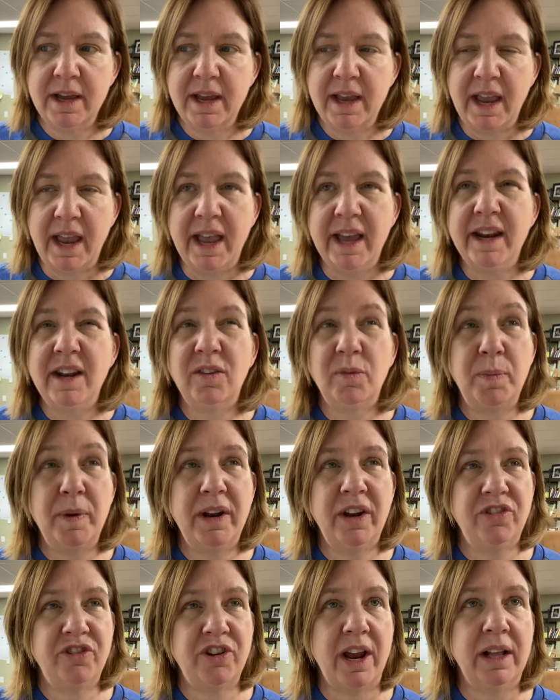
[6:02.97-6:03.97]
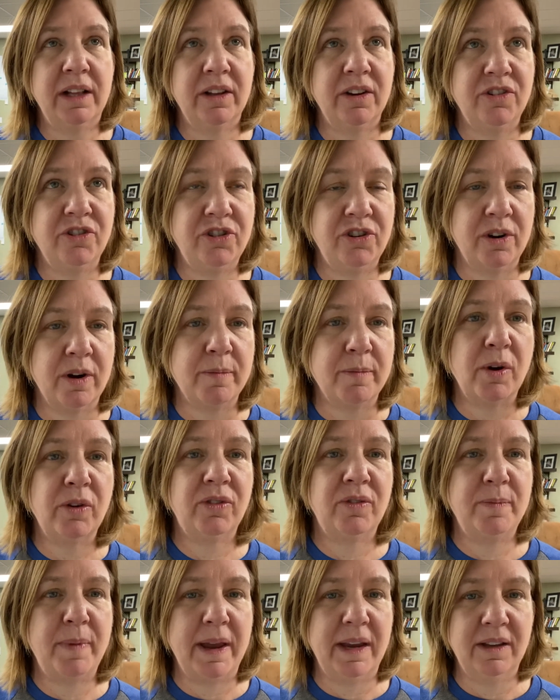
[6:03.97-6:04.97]
And it's been a challenge.
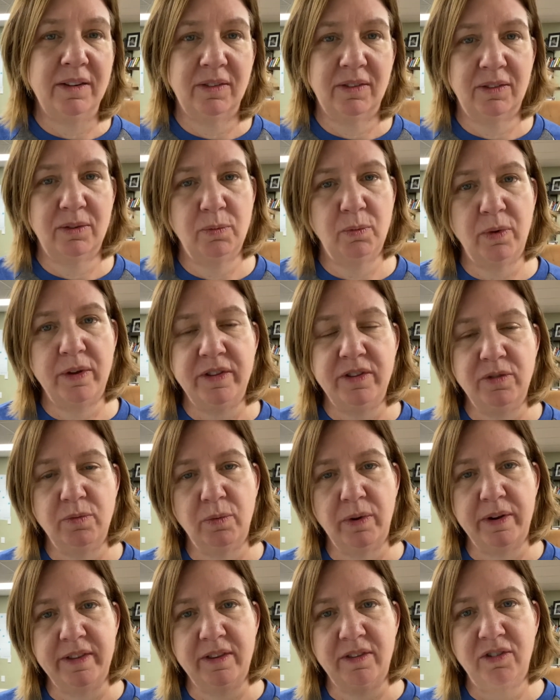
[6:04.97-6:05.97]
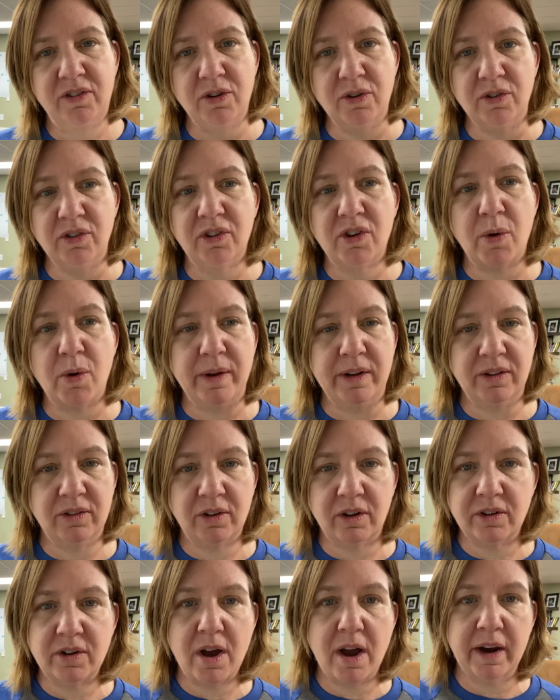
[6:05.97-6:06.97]
Most banks, when students go in and
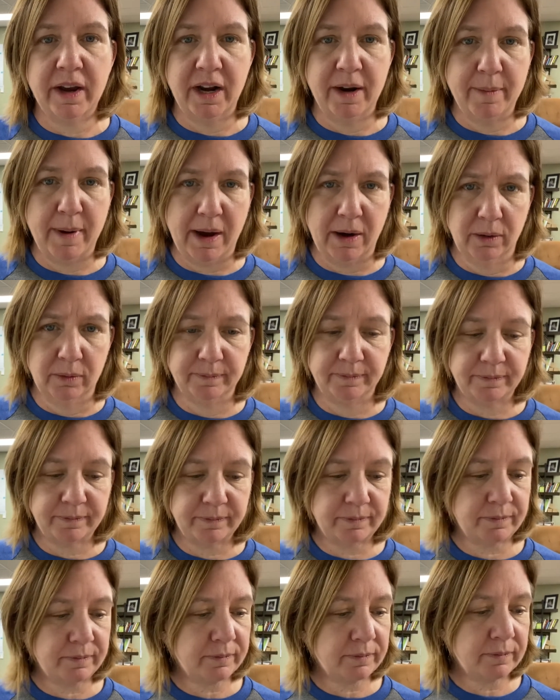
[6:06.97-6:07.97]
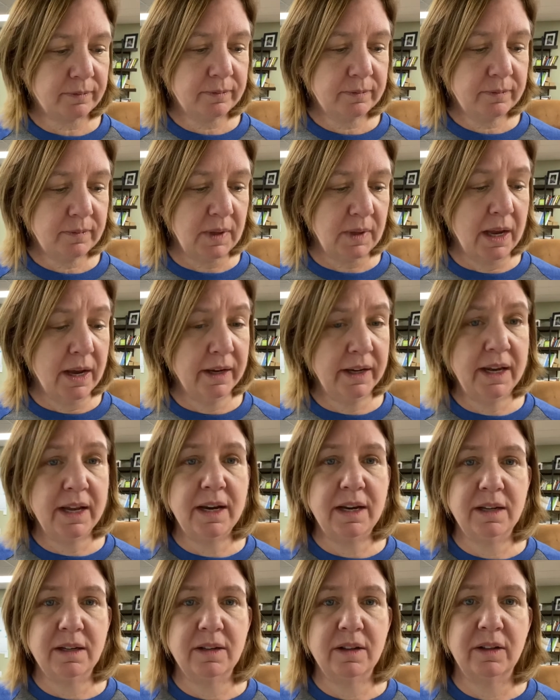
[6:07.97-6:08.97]
start talking about
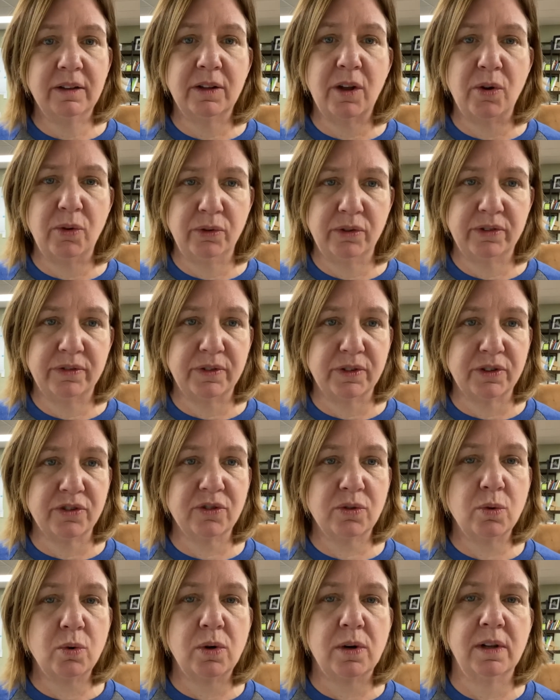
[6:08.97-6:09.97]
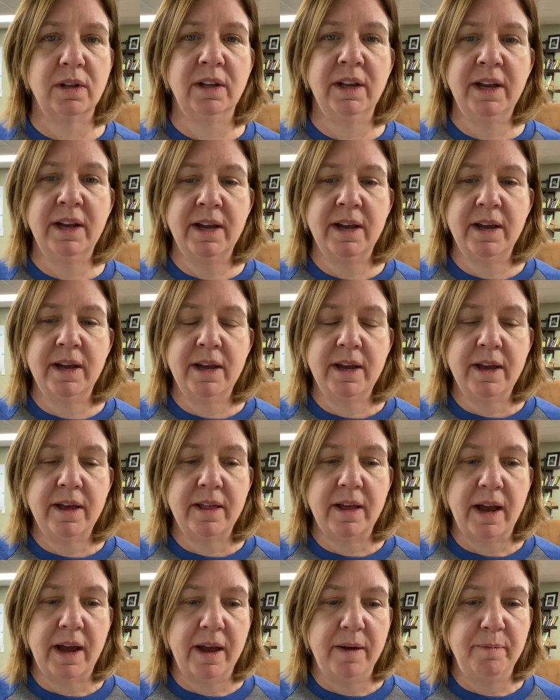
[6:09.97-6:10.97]
getting loans for school,
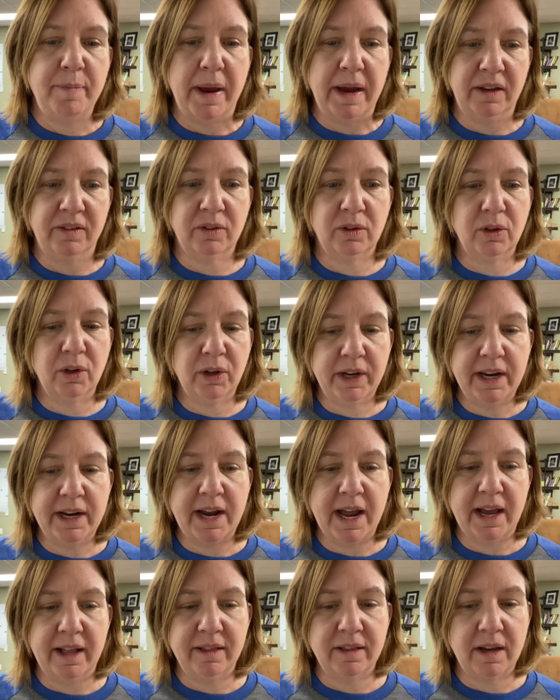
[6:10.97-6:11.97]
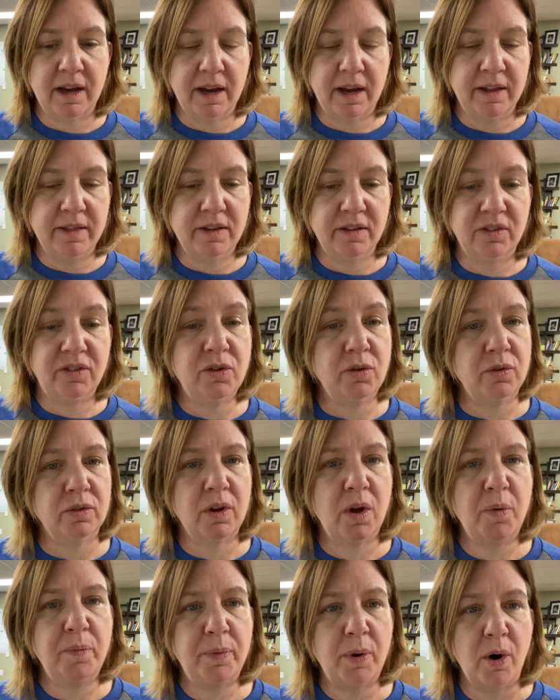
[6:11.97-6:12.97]
banks are looking at the student
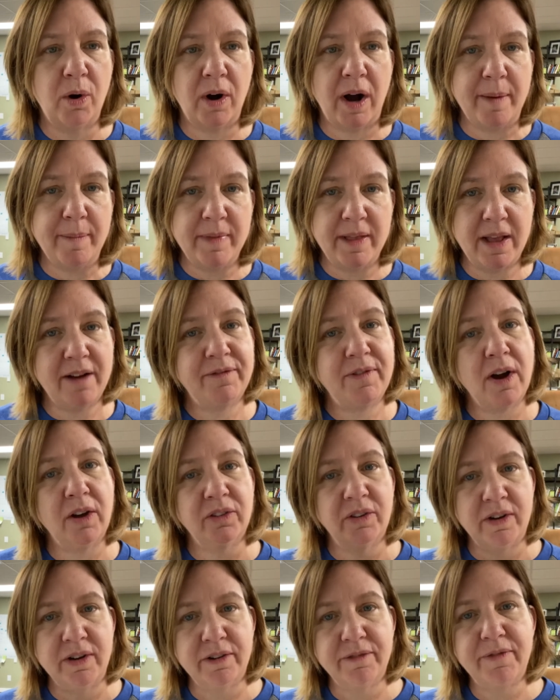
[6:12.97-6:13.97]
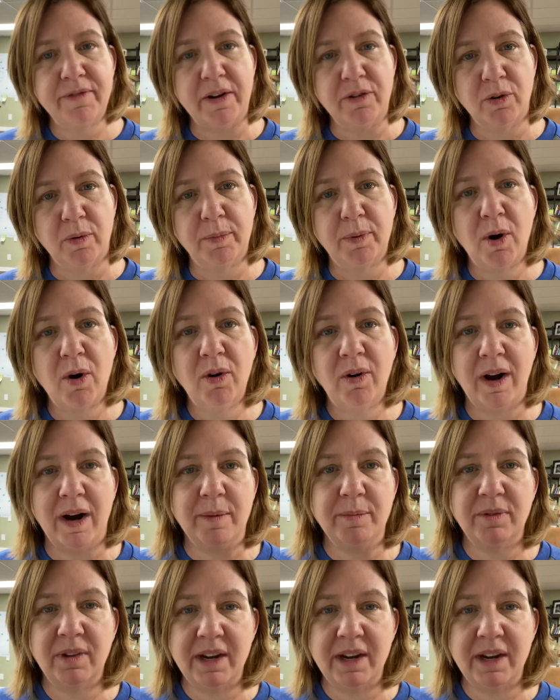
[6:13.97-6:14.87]
loan program, and that falls under federal programs.